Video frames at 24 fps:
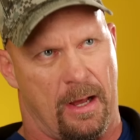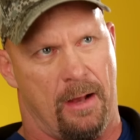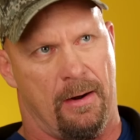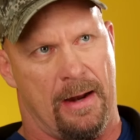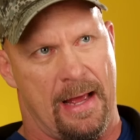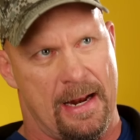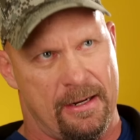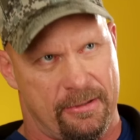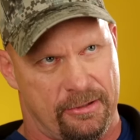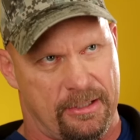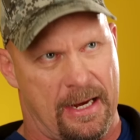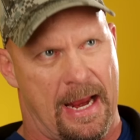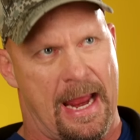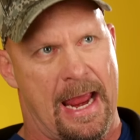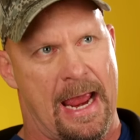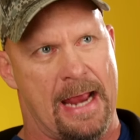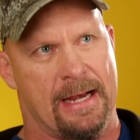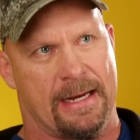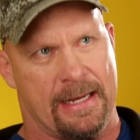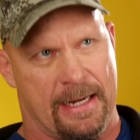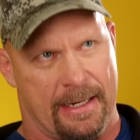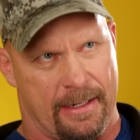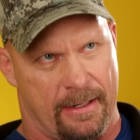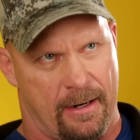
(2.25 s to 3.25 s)
all that
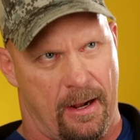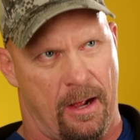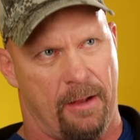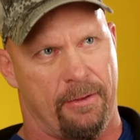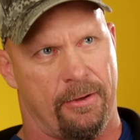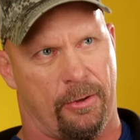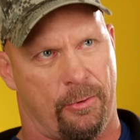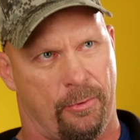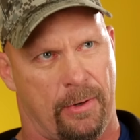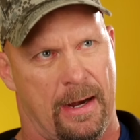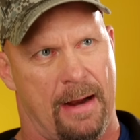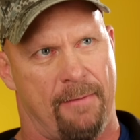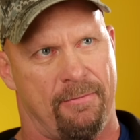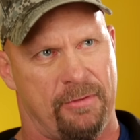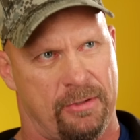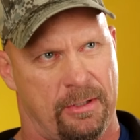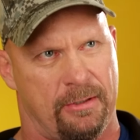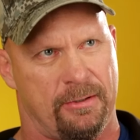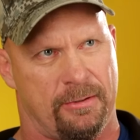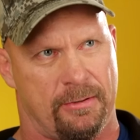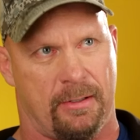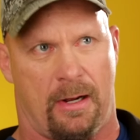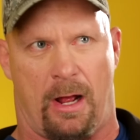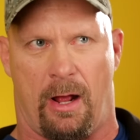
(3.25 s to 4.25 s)
sand getting in all the
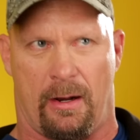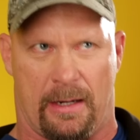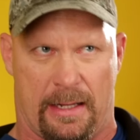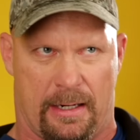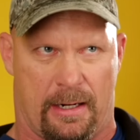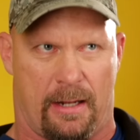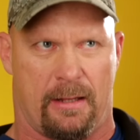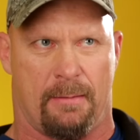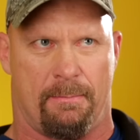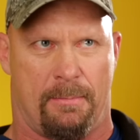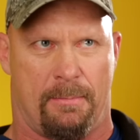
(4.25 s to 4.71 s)
crevices, all that other